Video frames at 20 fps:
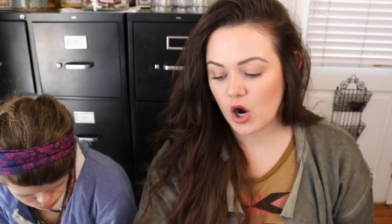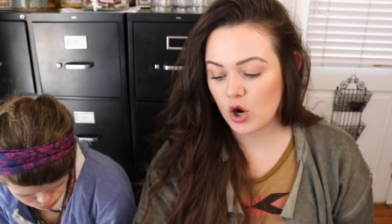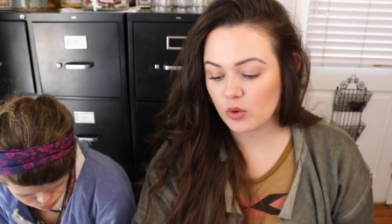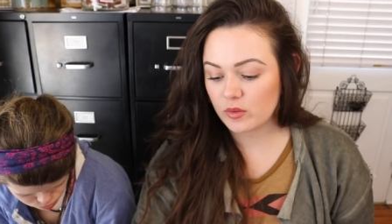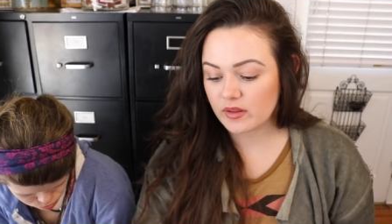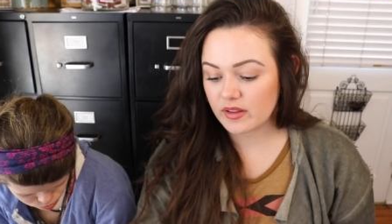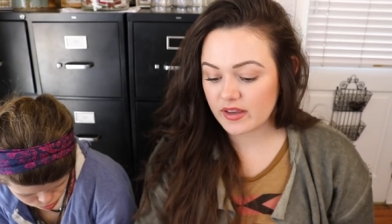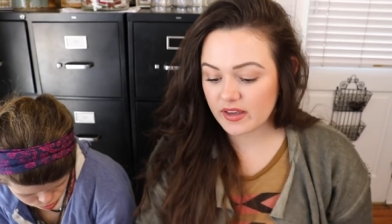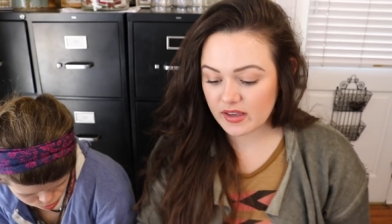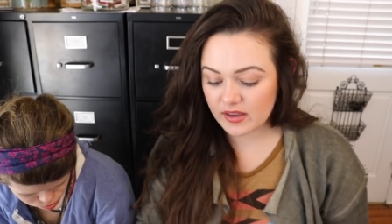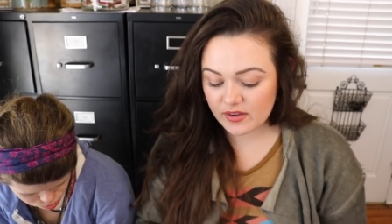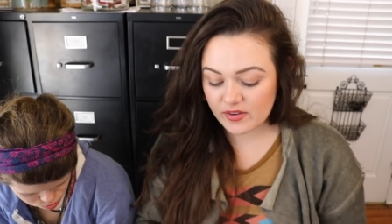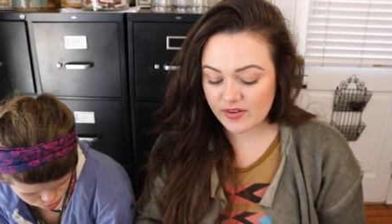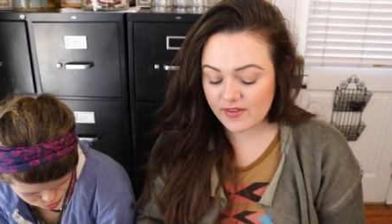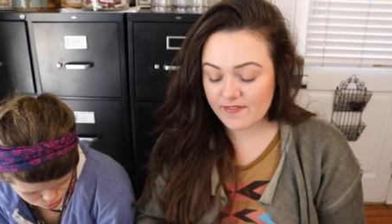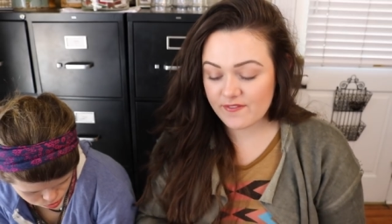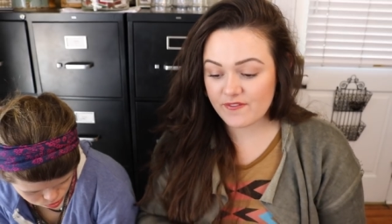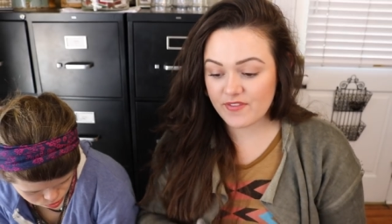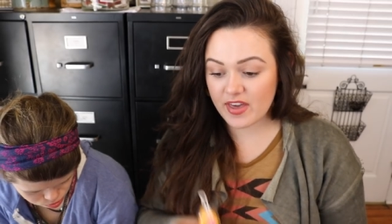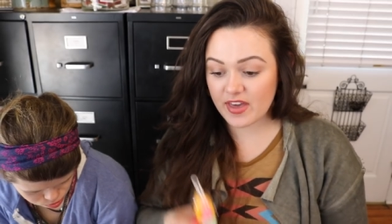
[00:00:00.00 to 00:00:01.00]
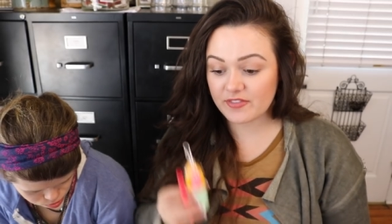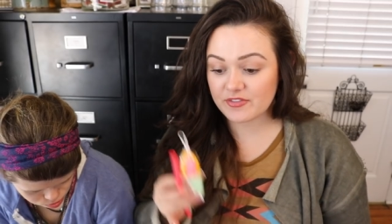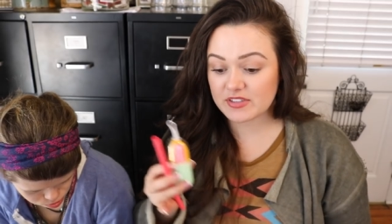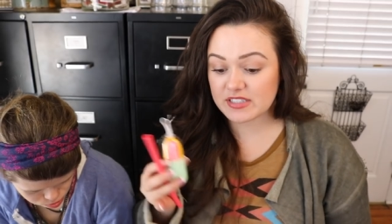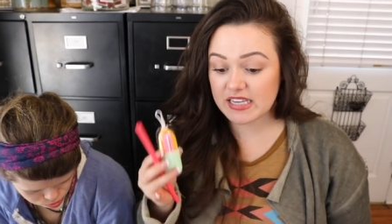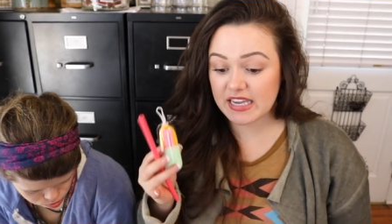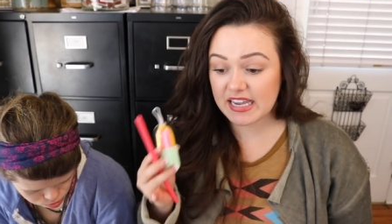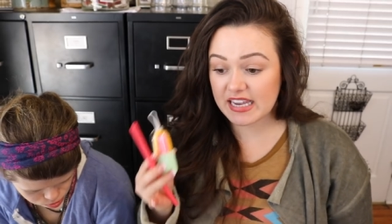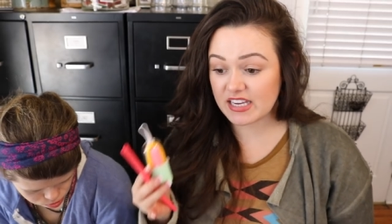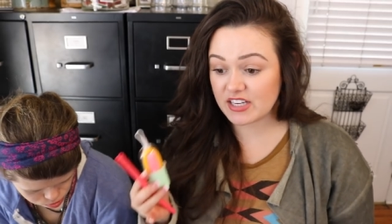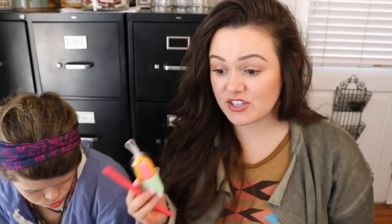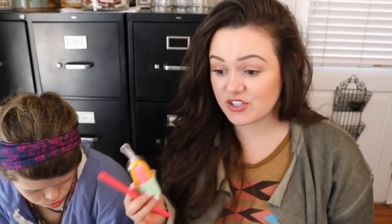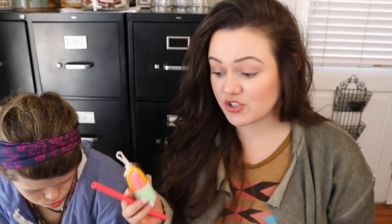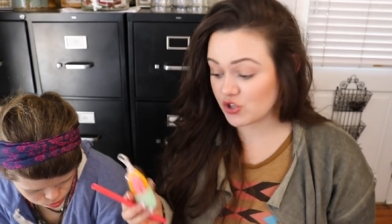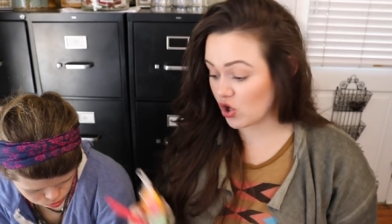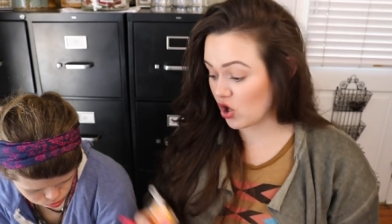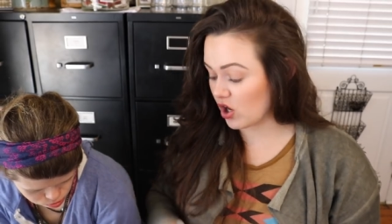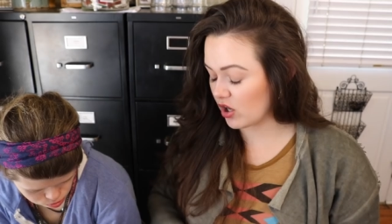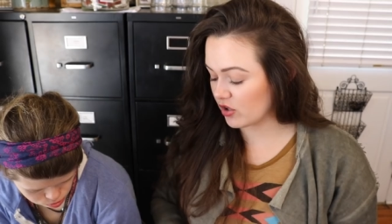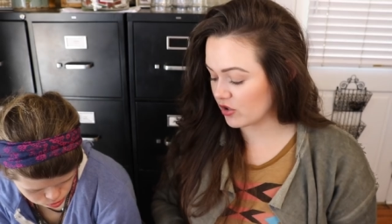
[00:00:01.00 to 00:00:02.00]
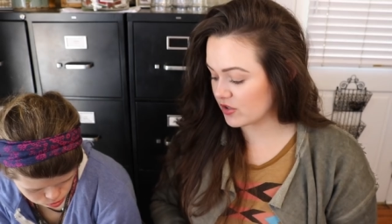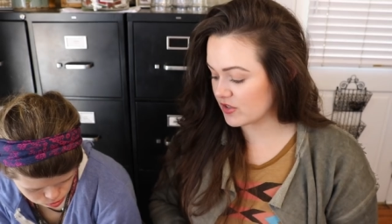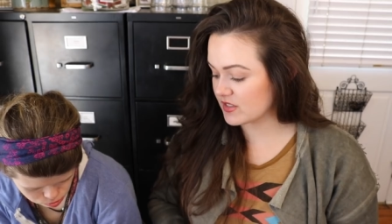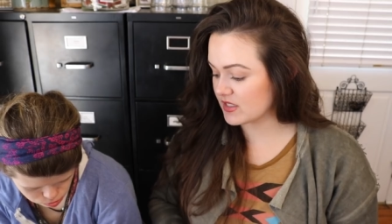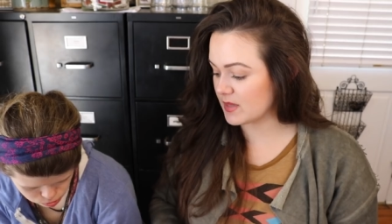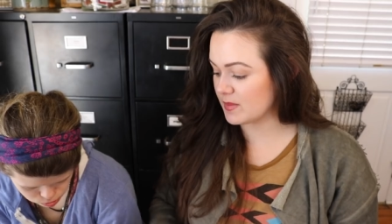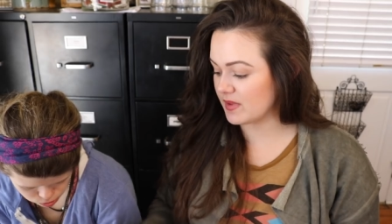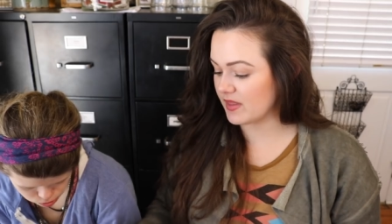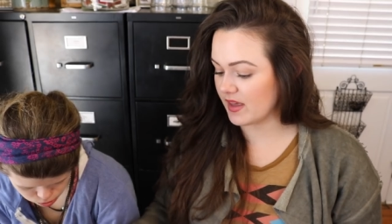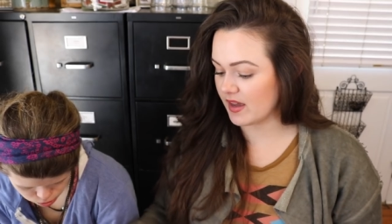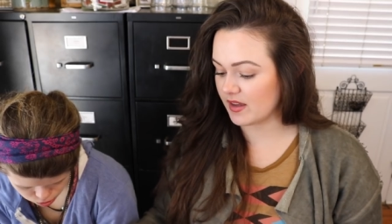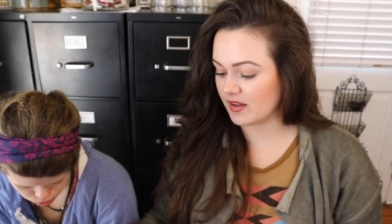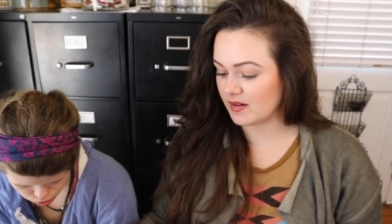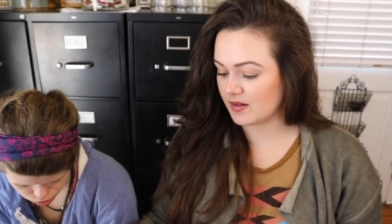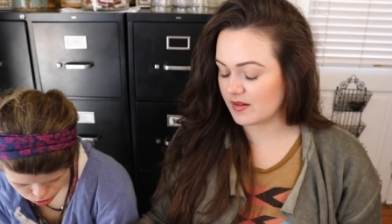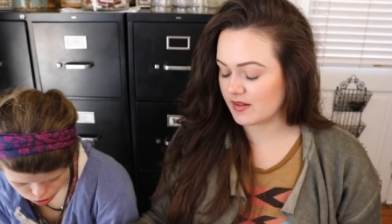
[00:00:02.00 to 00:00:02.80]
Only $15. Give me that.